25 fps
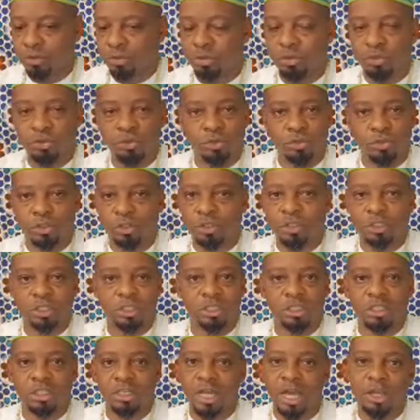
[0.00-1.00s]
This
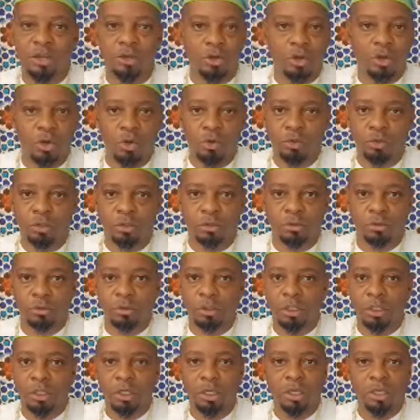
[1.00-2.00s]
is not your Odu.
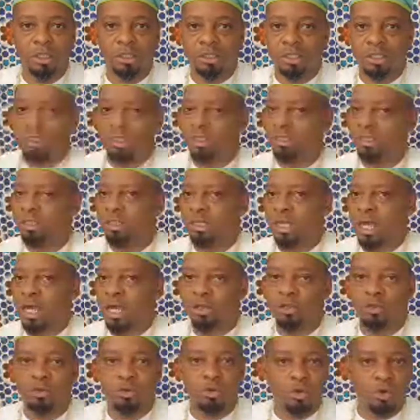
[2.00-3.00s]
This is
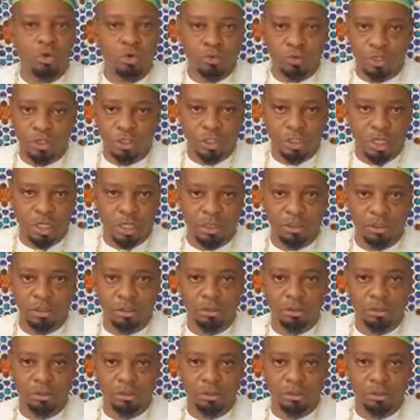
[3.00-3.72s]
not your Orisha.